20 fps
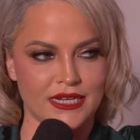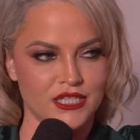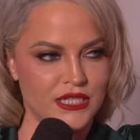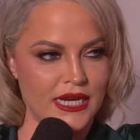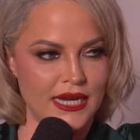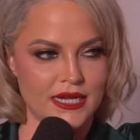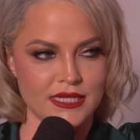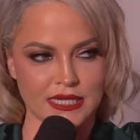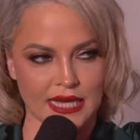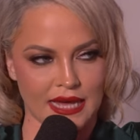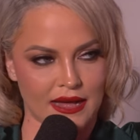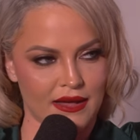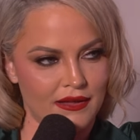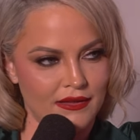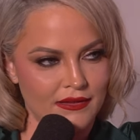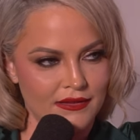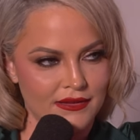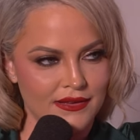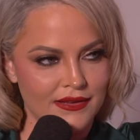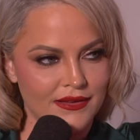Chantel.
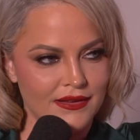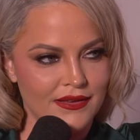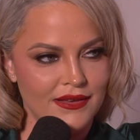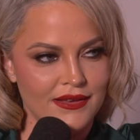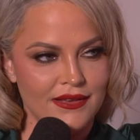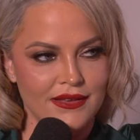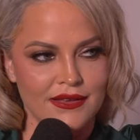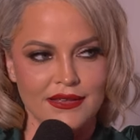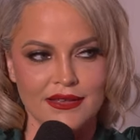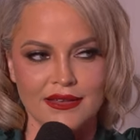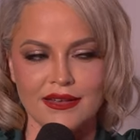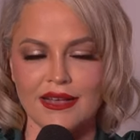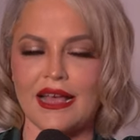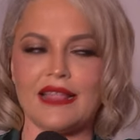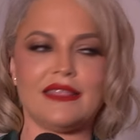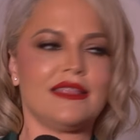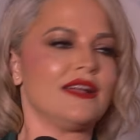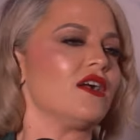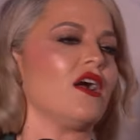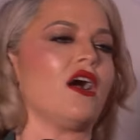That's, I've had some
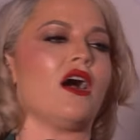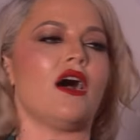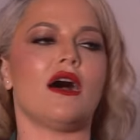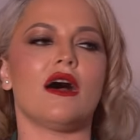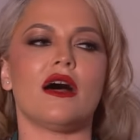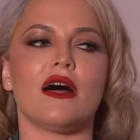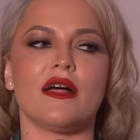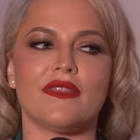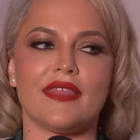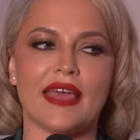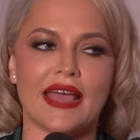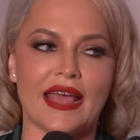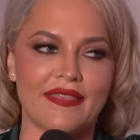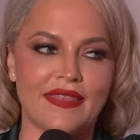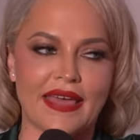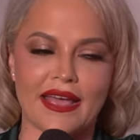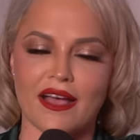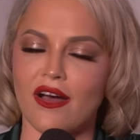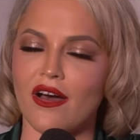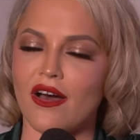and horror all, stories. They,
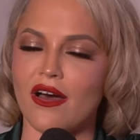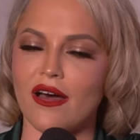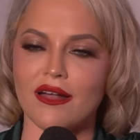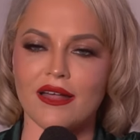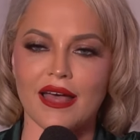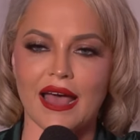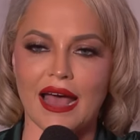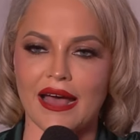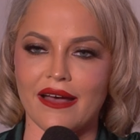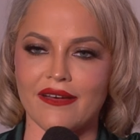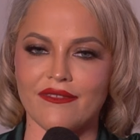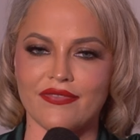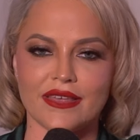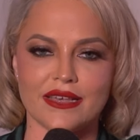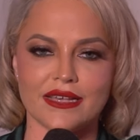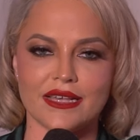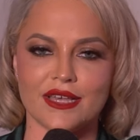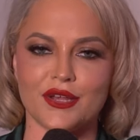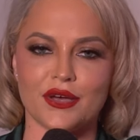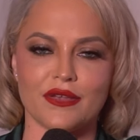they, all have the,
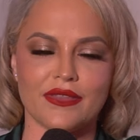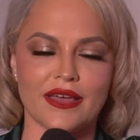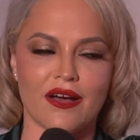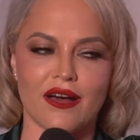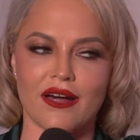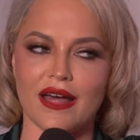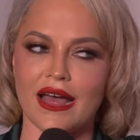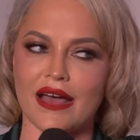you know, they all